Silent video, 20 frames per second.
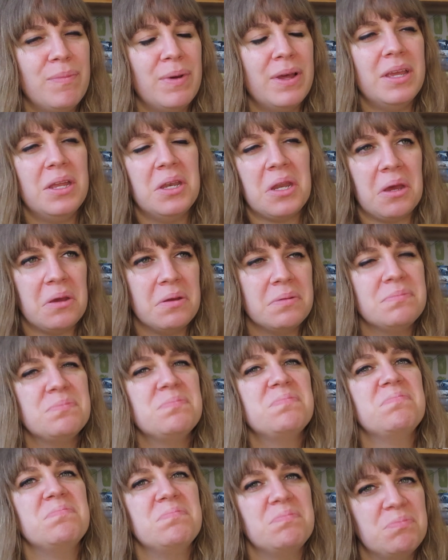but you know,
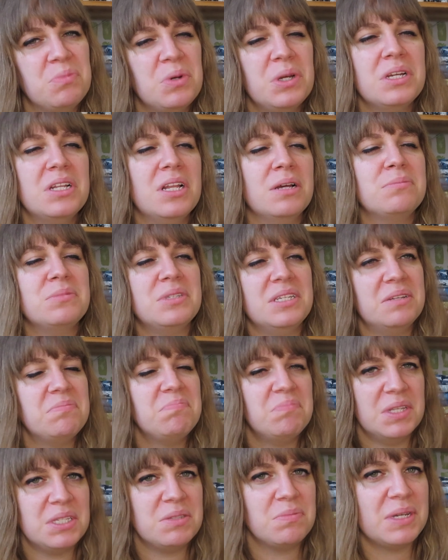pretty clumsy.
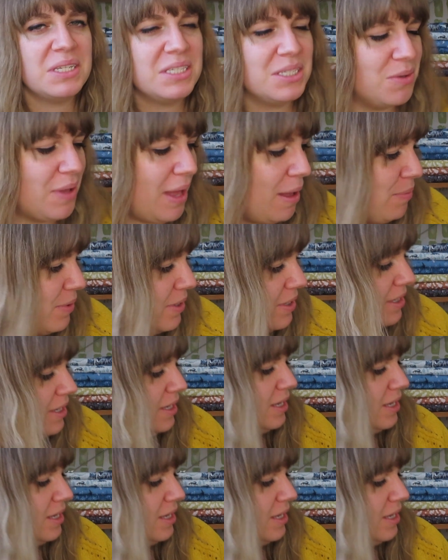This might still happen.